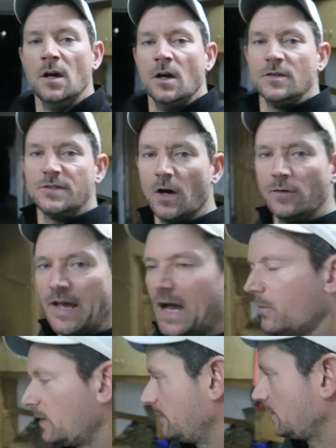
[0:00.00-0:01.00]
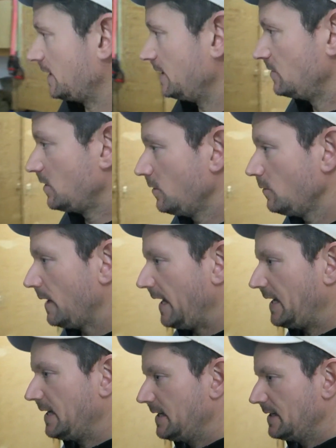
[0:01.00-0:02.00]
So now what I'm gonna do
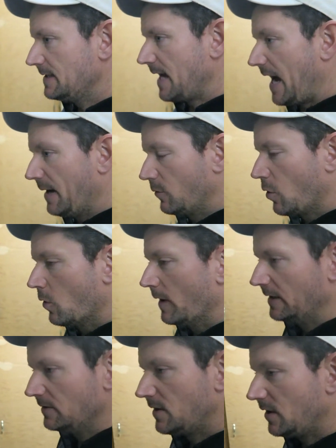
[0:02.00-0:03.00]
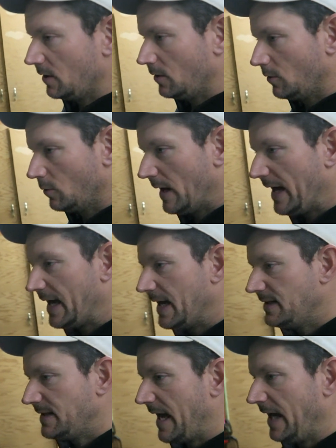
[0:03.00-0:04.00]
is I'm going to
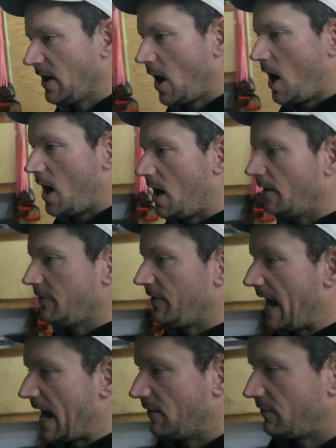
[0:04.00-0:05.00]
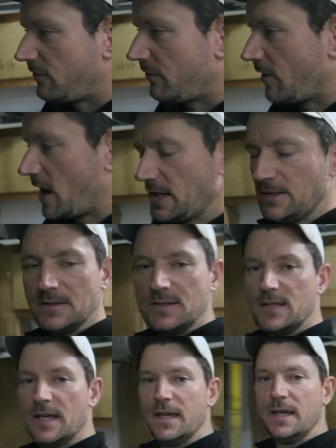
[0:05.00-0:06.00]
take off that
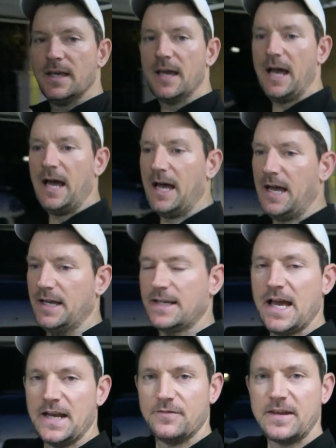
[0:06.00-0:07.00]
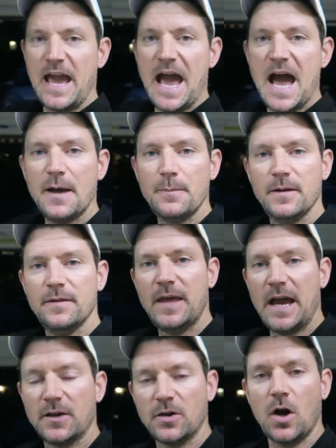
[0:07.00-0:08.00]
front kind of cap
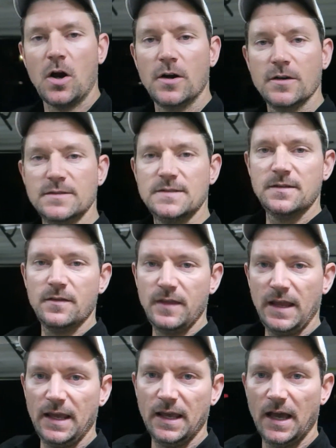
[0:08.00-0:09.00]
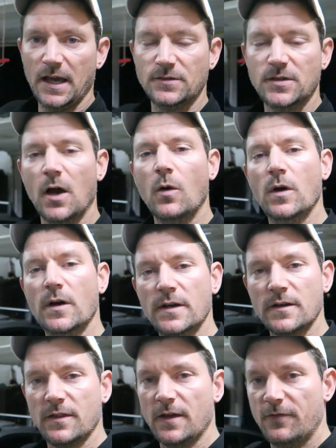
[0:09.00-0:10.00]
that guards the tow
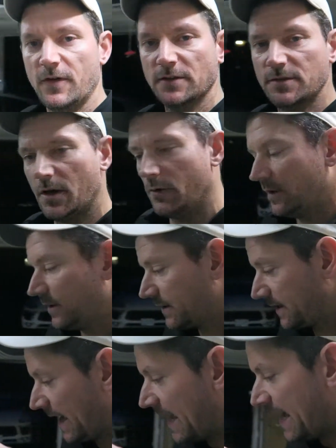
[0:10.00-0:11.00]
hook, the front tow hook,